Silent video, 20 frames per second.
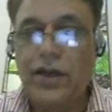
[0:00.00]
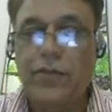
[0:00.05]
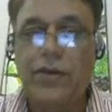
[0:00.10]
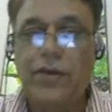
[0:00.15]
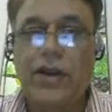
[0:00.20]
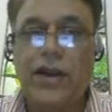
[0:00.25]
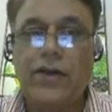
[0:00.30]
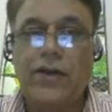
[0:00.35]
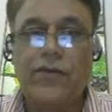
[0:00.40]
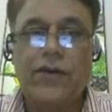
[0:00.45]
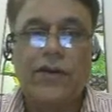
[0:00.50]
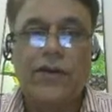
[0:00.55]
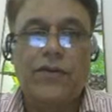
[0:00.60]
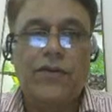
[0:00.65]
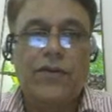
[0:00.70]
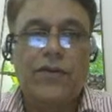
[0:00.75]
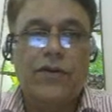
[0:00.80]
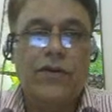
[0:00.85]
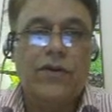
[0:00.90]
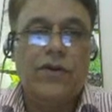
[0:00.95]
At
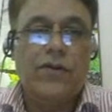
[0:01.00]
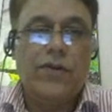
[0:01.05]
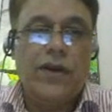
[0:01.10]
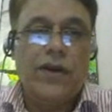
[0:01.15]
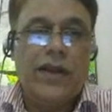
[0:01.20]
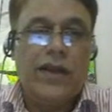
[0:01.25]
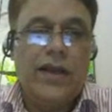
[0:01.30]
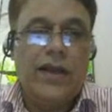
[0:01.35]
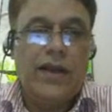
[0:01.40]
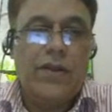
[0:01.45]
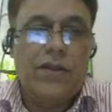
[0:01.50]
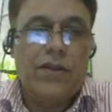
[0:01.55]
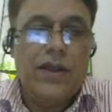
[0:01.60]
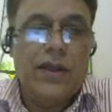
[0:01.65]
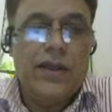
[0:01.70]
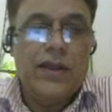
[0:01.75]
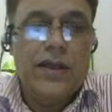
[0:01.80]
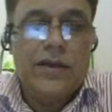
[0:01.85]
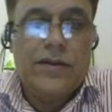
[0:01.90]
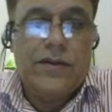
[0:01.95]
once, nobody can
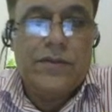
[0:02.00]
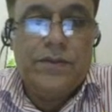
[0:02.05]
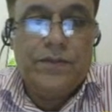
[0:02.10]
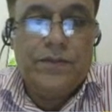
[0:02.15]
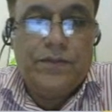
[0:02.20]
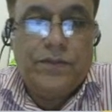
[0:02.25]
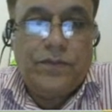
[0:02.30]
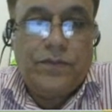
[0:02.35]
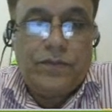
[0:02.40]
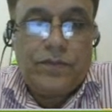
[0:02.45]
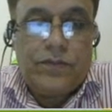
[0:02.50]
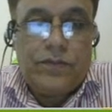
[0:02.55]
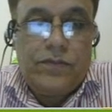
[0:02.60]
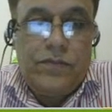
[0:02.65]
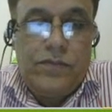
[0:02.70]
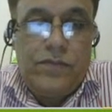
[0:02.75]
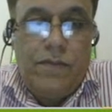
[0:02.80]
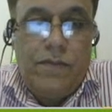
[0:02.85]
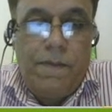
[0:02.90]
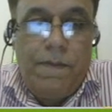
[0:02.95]
say that
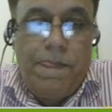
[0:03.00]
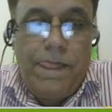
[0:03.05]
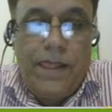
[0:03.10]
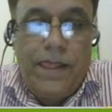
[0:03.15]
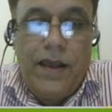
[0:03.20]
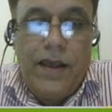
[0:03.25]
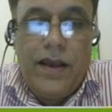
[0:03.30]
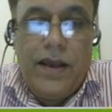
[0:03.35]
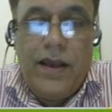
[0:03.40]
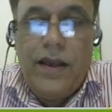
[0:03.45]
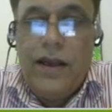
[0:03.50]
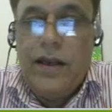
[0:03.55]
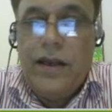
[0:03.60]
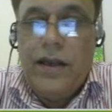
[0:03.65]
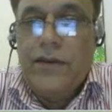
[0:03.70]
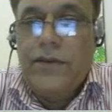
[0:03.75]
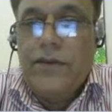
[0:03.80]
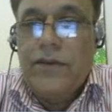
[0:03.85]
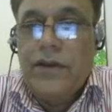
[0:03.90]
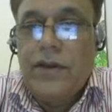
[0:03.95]
it
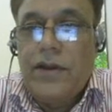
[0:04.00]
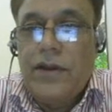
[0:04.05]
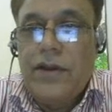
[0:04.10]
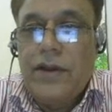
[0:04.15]
is